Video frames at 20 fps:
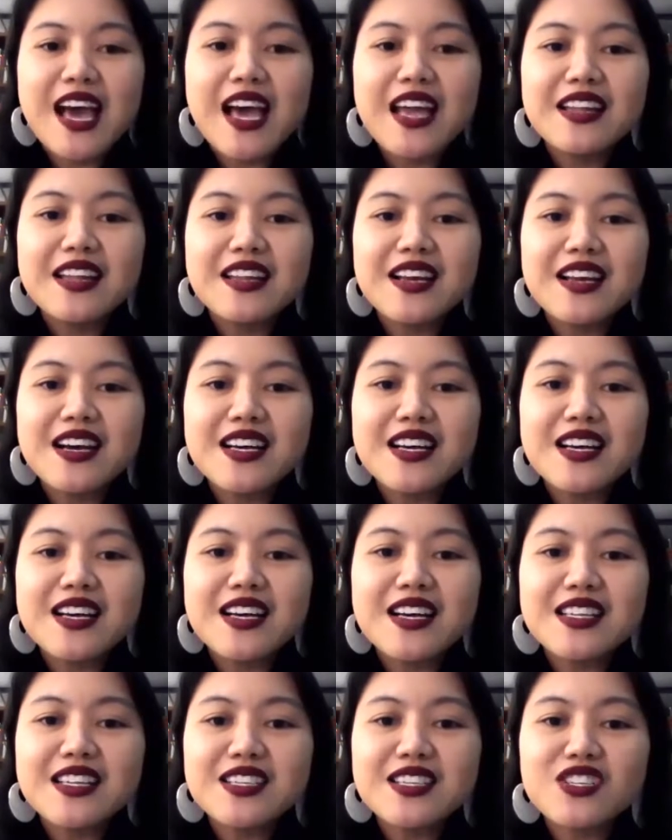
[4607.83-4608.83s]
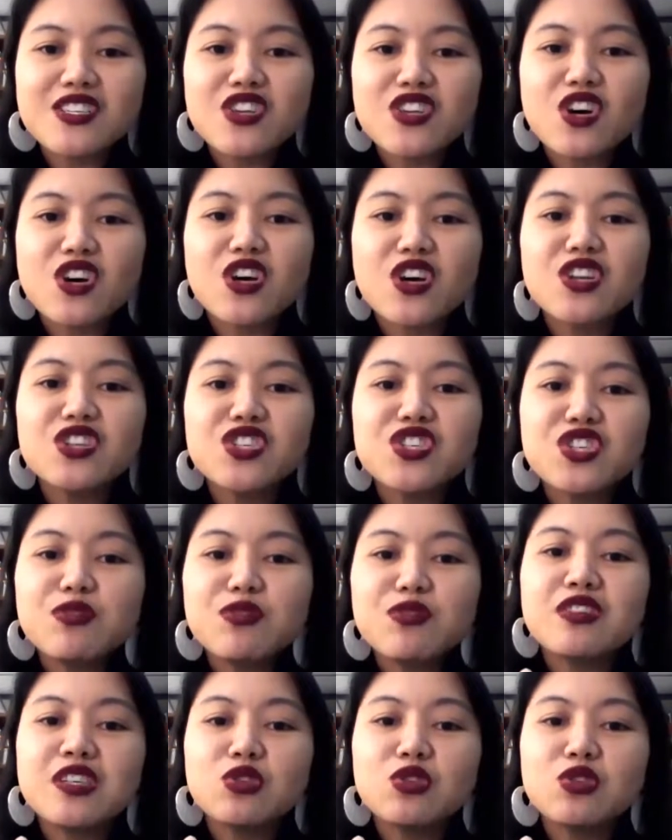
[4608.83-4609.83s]
and as contributory to
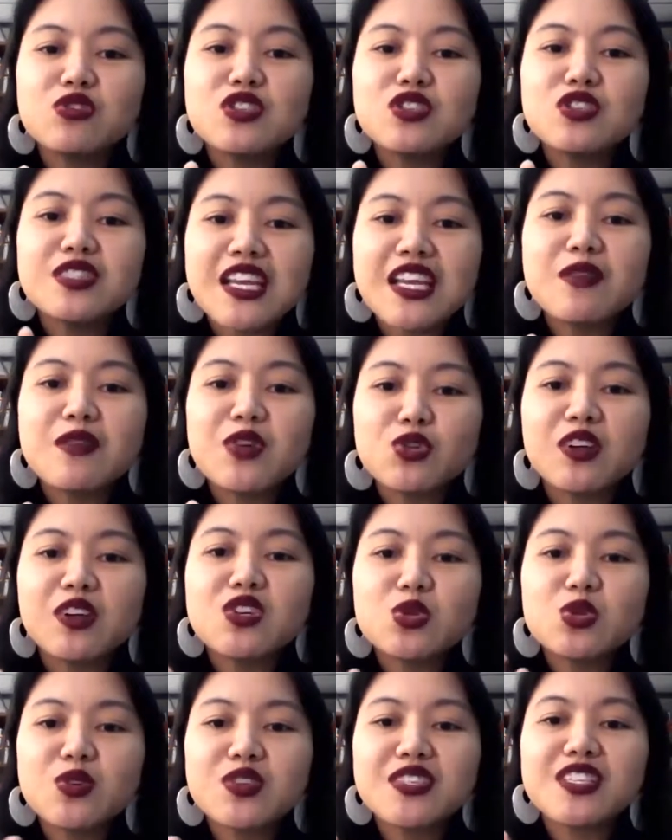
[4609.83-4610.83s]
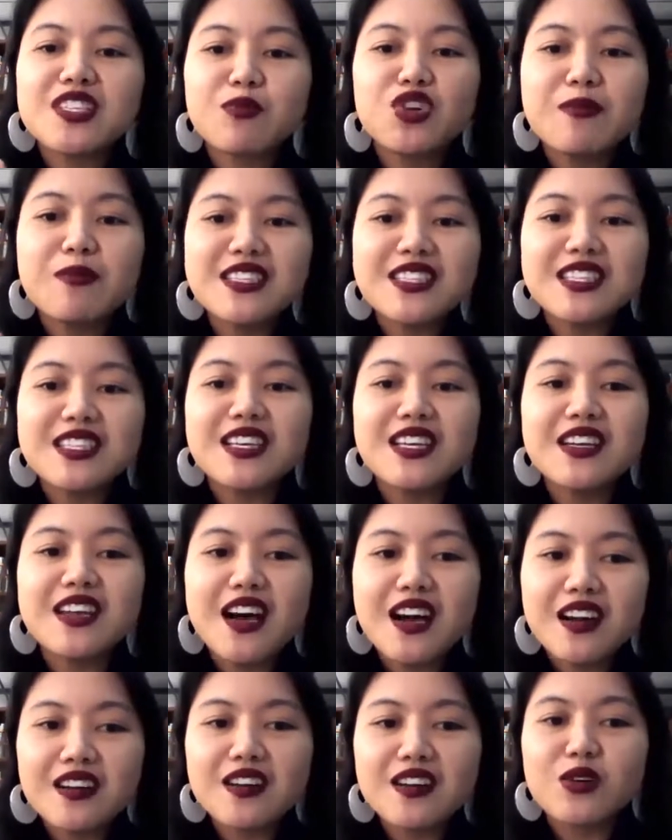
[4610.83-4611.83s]
sustaining freshwater sources for domestic
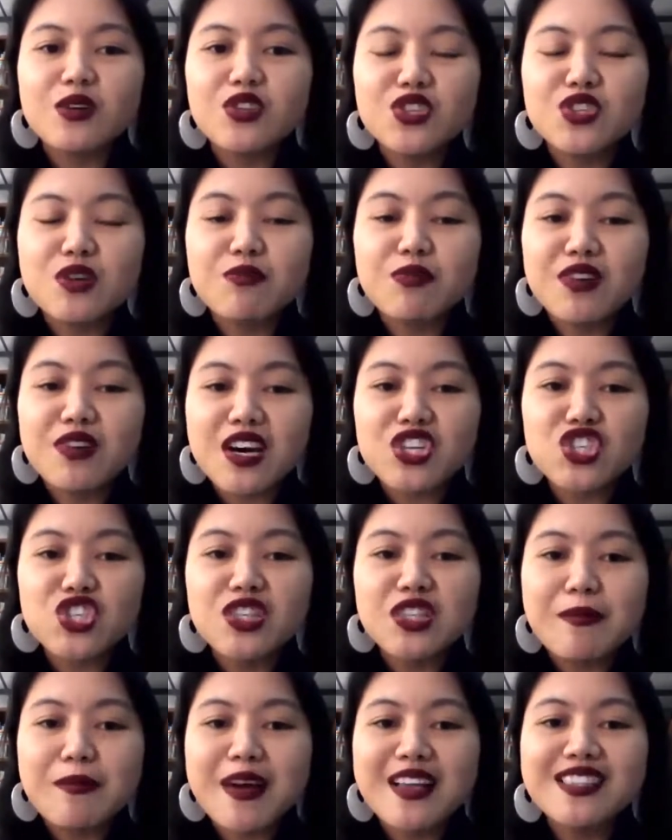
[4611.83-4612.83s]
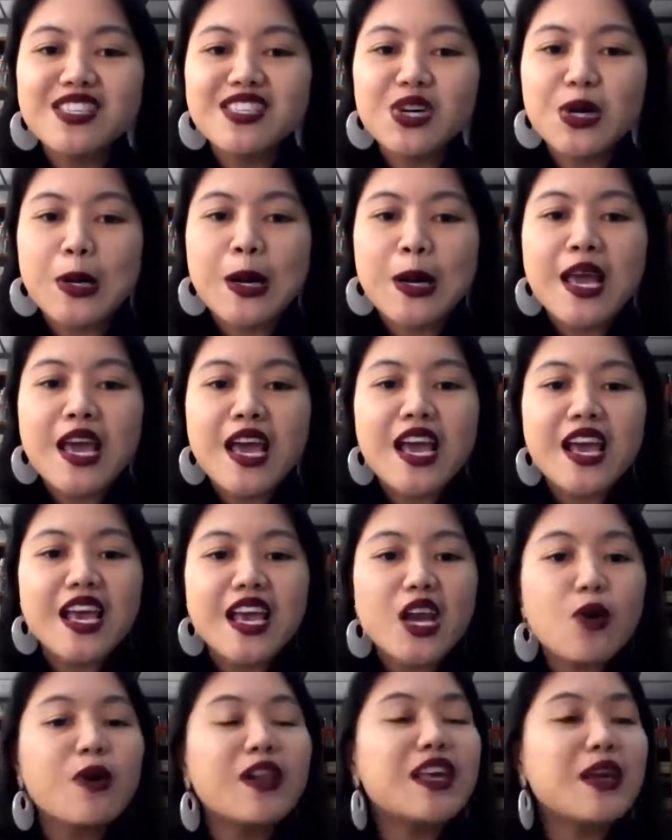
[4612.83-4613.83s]
and agricultural production demands are
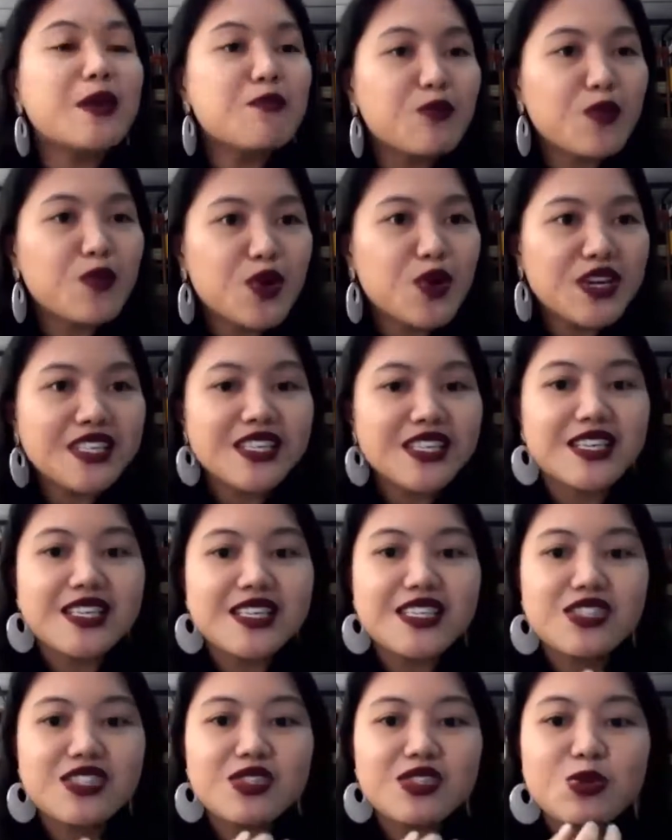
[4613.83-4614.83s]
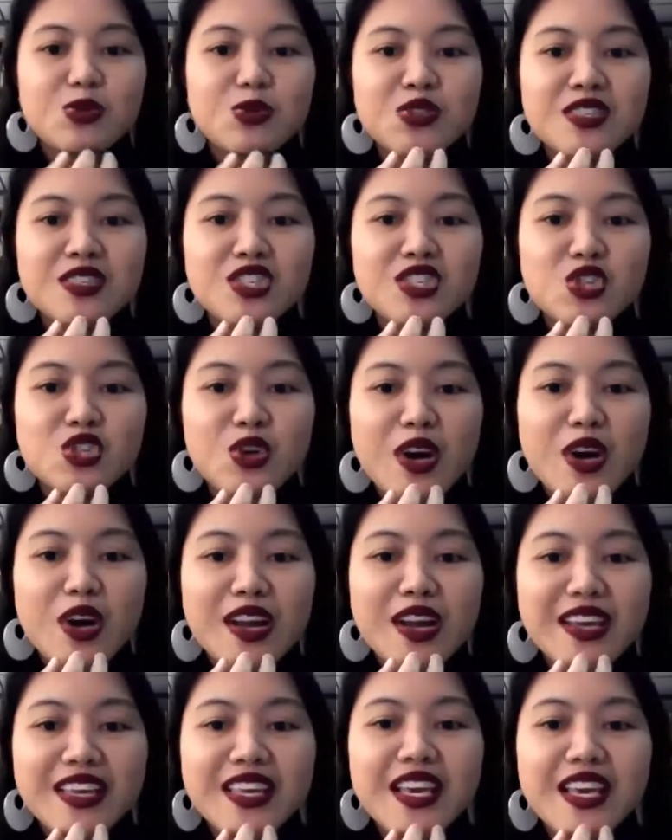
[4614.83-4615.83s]
equally important is to striking
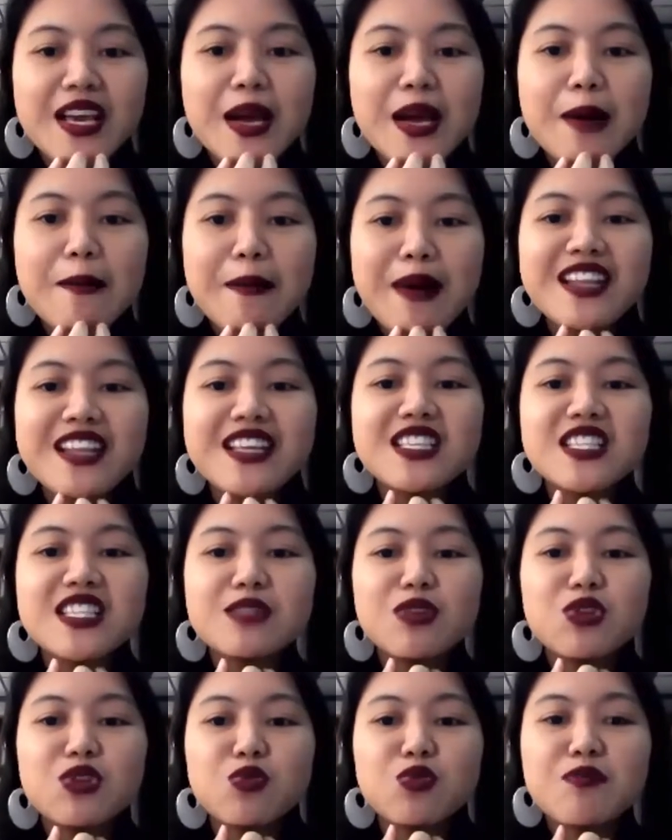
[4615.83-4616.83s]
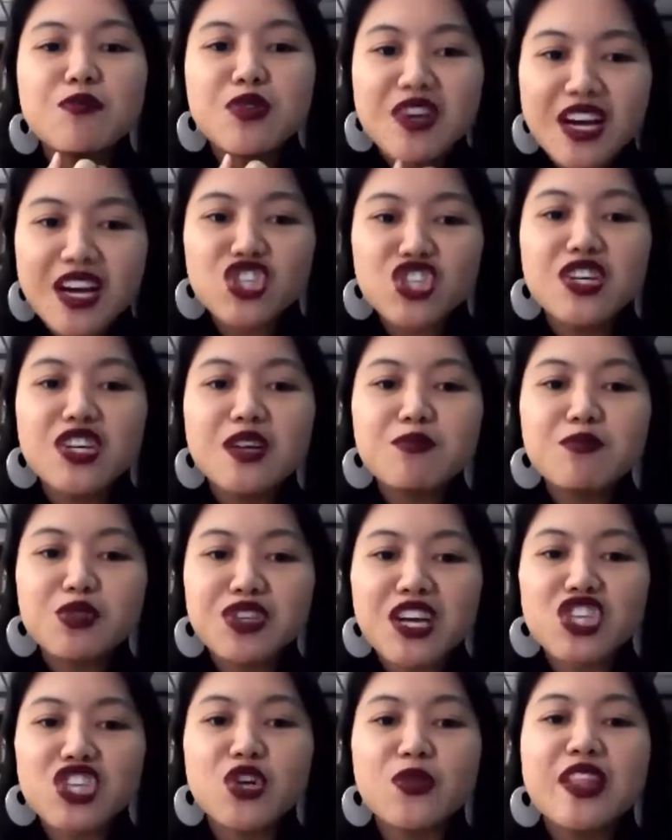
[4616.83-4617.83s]
a balance between production and
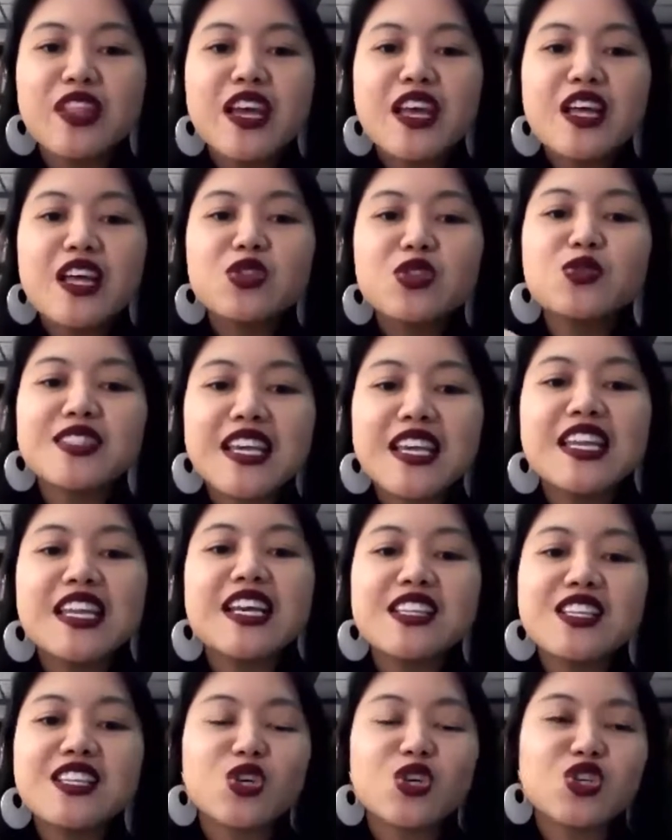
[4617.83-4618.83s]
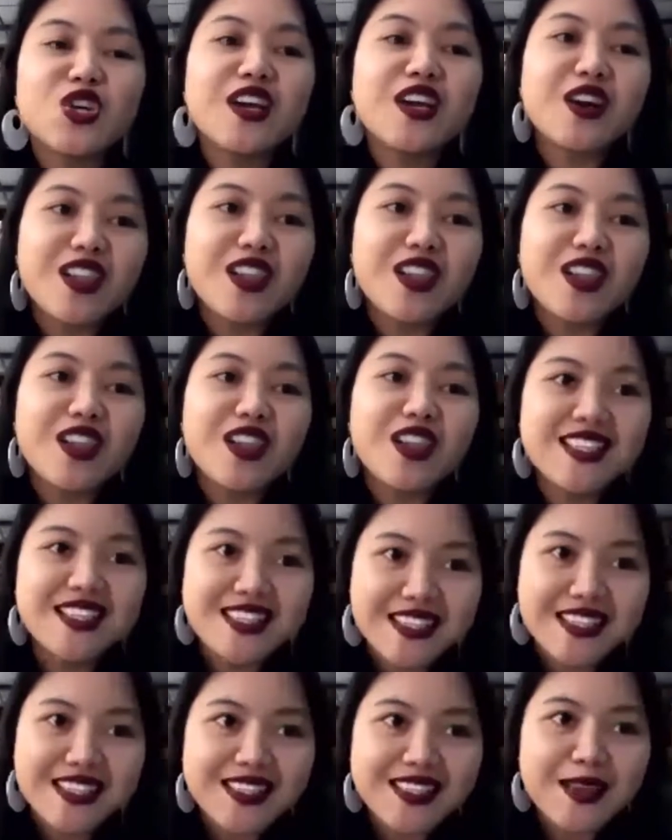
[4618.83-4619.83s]
protection to sustaining the social
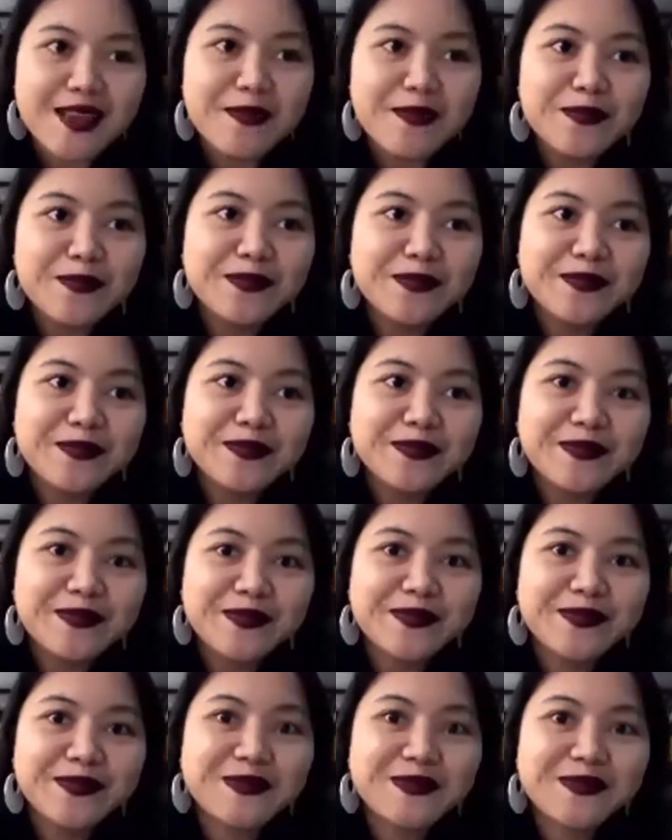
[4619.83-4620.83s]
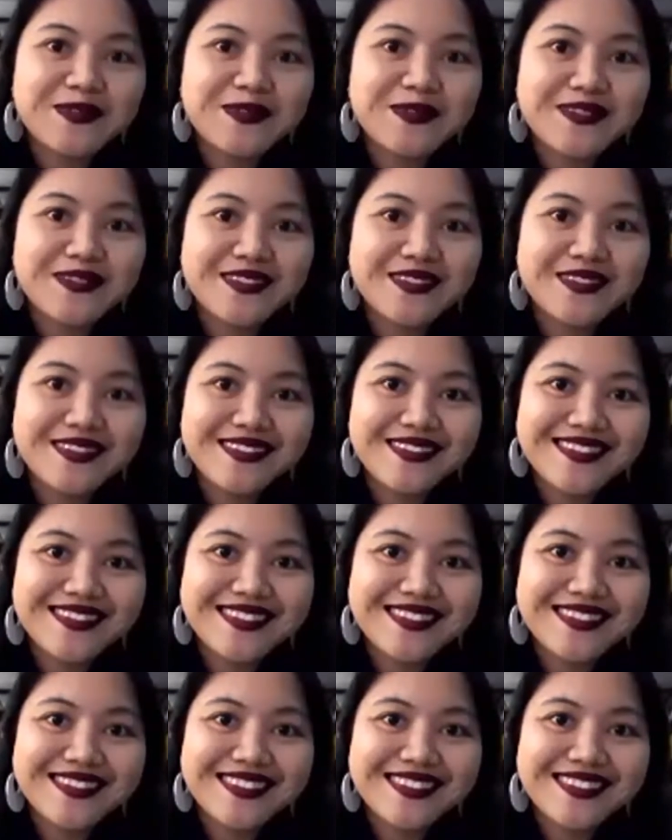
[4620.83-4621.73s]
ecological system. Thank you.